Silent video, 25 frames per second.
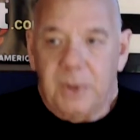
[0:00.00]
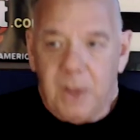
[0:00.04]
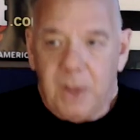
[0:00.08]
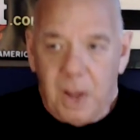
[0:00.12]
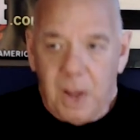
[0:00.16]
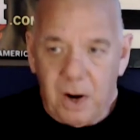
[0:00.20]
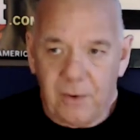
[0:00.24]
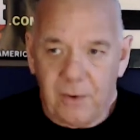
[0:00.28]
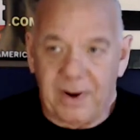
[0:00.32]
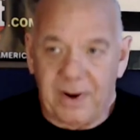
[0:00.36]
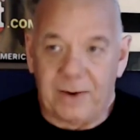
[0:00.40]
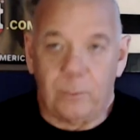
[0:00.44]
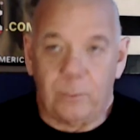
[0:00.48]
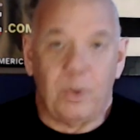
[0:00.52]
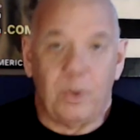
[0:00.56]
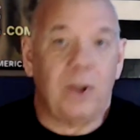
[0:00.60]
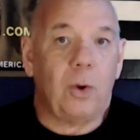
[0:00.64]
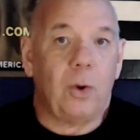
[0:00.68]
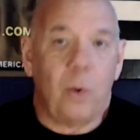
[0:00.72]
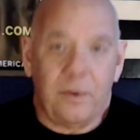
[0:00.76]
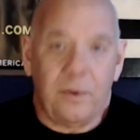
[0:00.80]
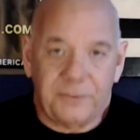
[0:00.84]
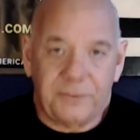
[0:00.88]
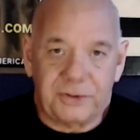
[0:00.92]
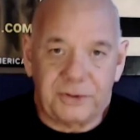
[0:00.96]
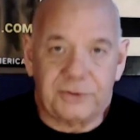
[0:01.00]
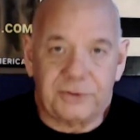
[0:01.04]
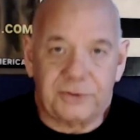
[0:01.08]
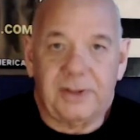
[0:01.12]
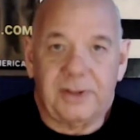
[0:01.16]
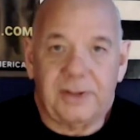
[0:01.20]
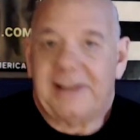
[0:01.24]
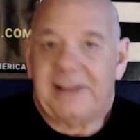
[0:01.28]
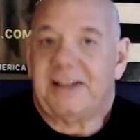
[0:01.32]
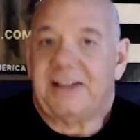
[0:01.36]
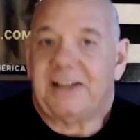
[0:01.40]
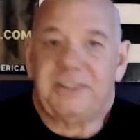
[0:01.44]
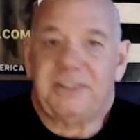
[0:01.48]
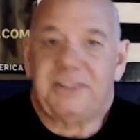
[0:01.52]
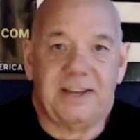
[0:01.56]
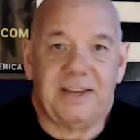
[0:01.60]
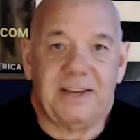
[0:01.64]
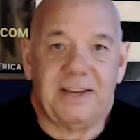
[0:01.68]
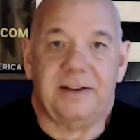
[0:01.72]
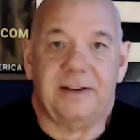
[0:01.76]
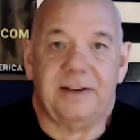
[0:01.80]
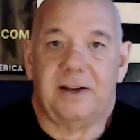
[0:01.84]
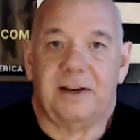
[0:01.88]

All right. Well, officer, like I said,